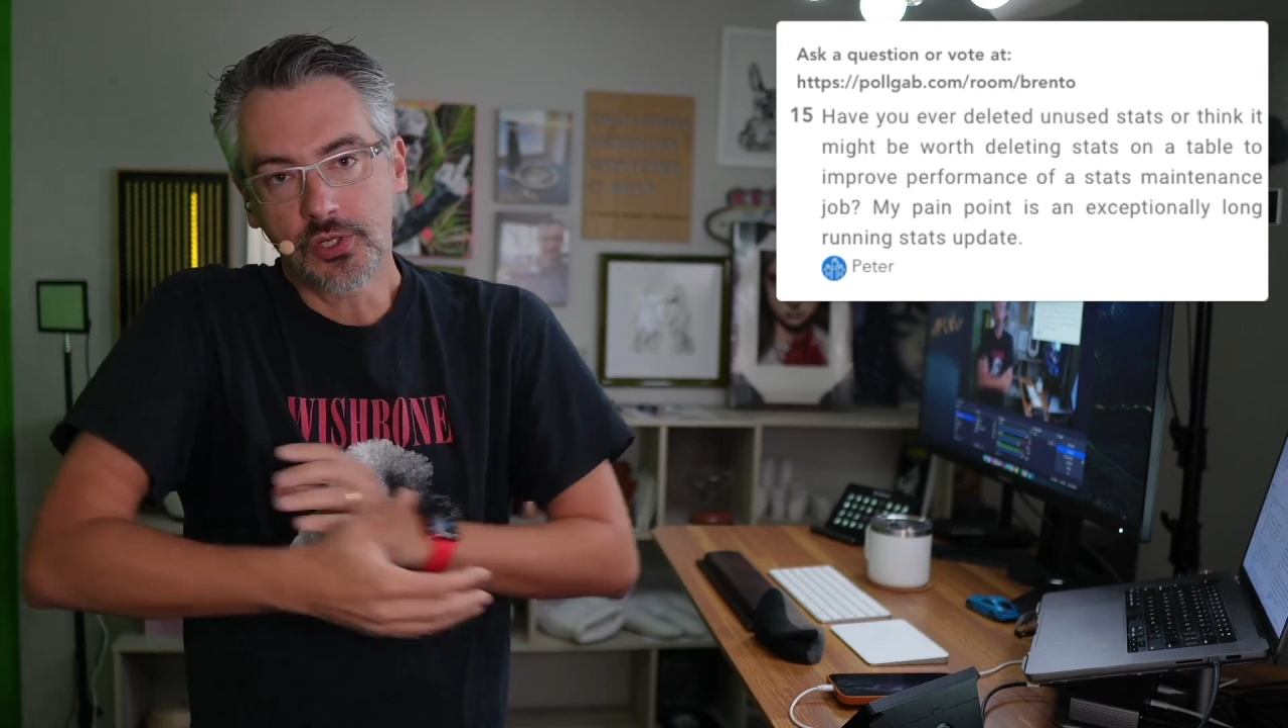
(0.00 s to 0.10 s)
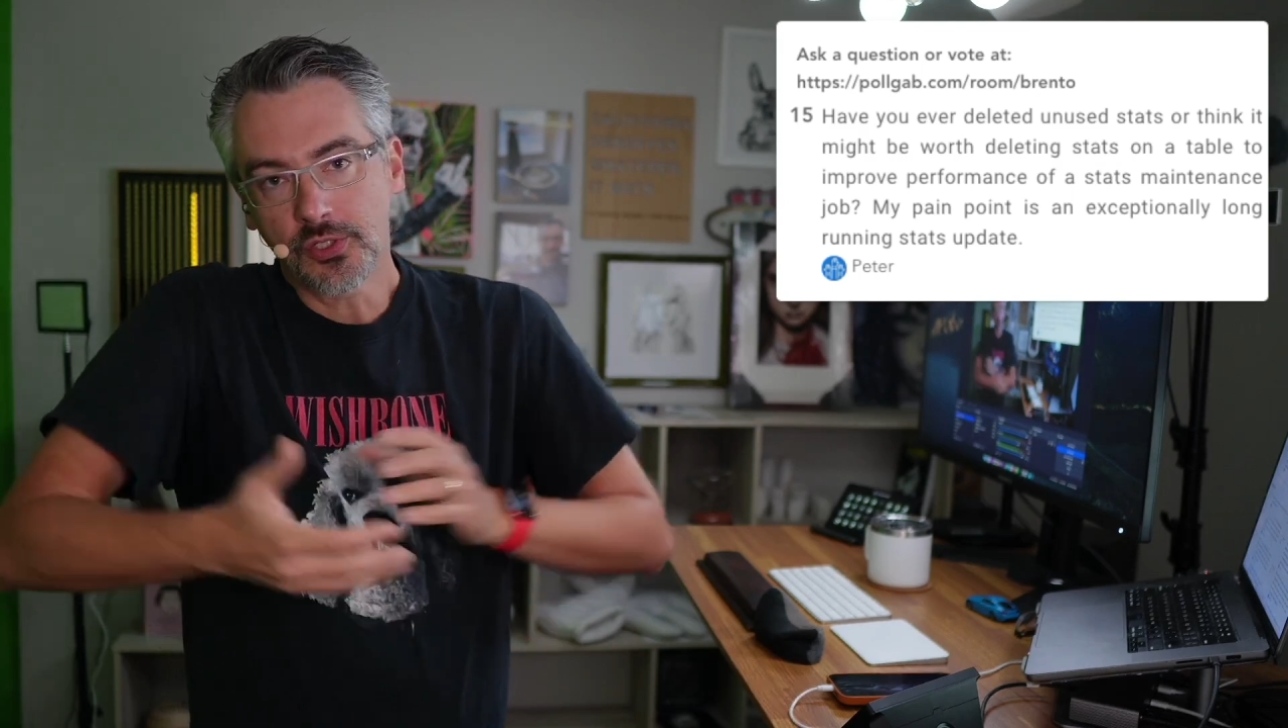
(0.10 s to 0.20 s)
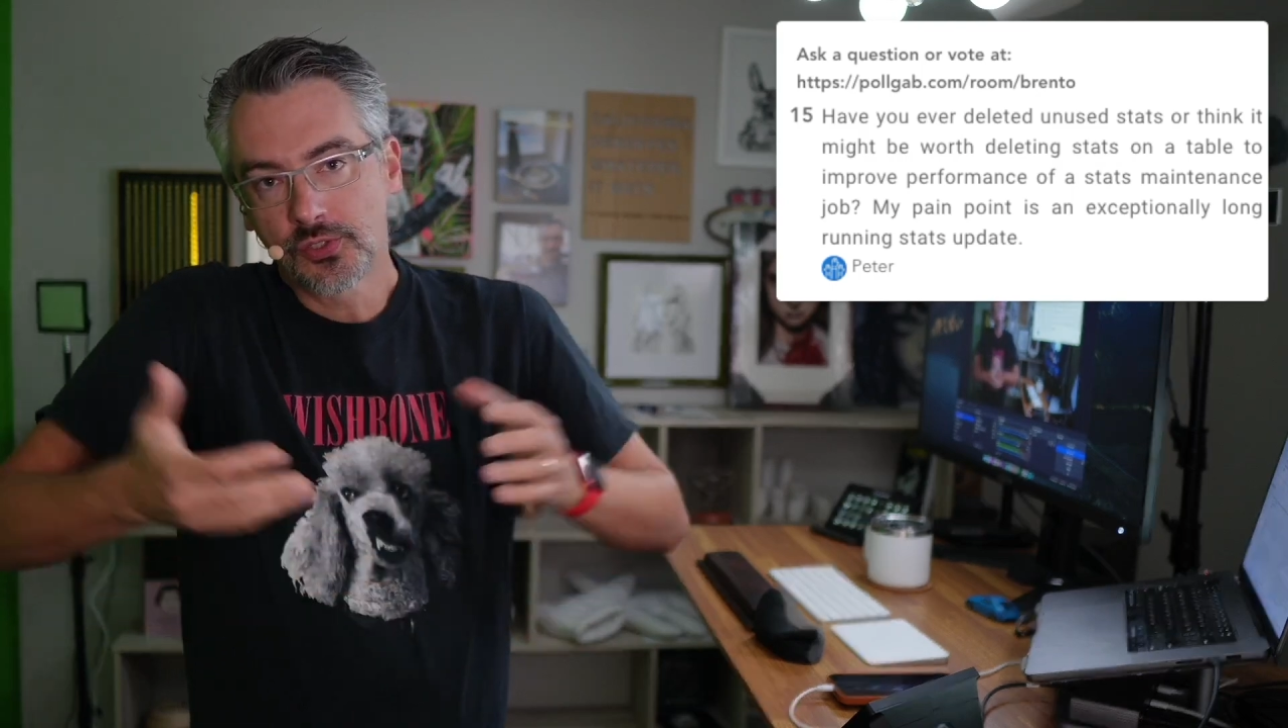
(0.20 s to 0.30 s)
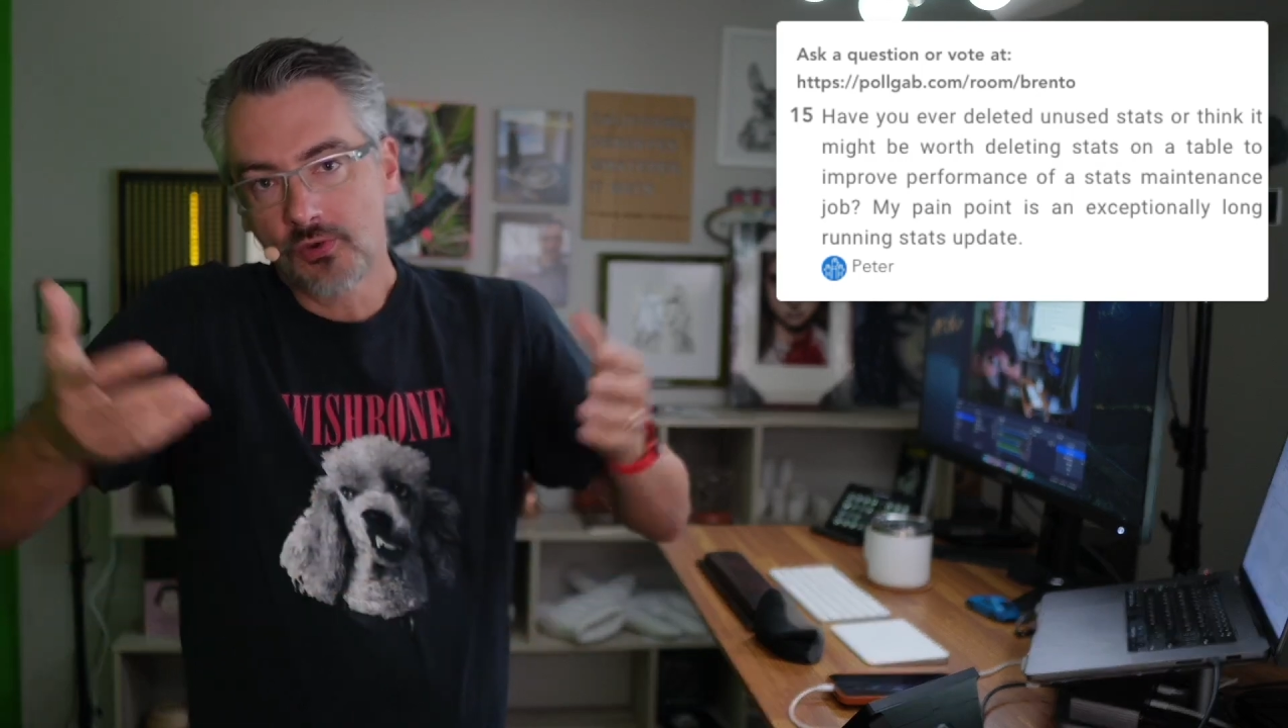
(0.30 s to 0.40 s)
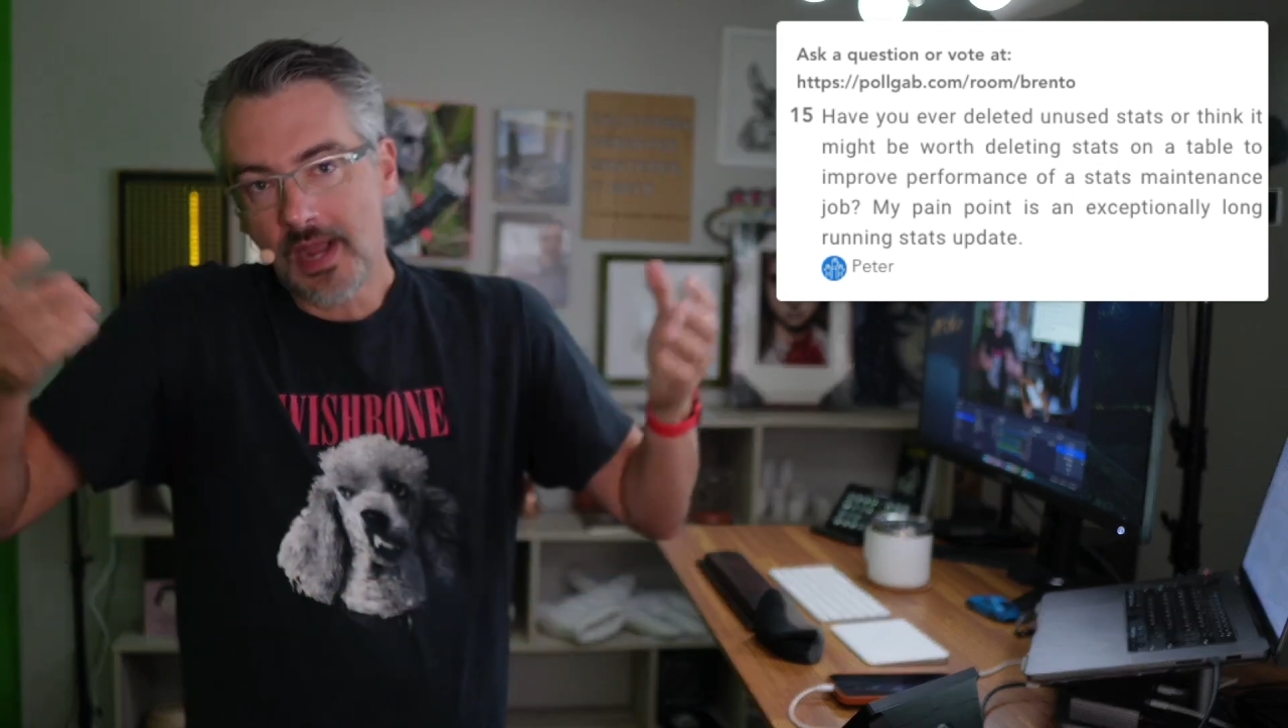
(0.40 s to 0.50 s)

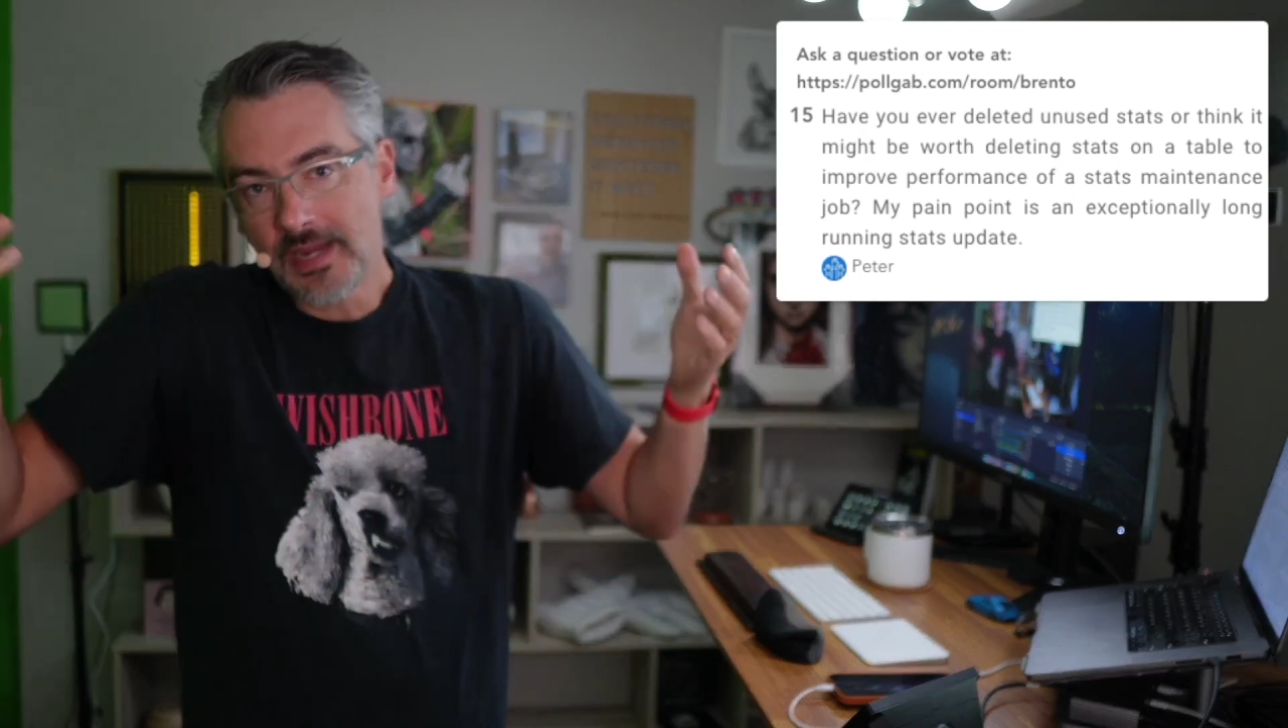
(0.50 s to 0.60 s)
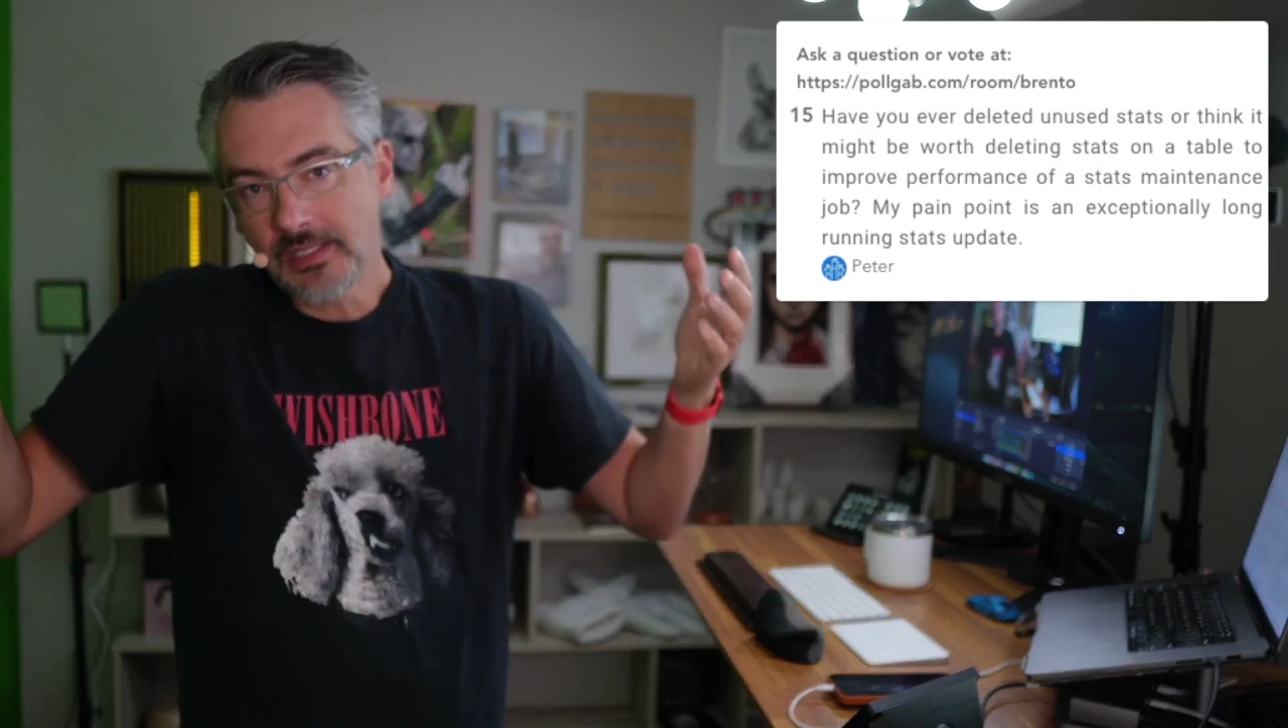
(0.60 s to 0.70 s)
could try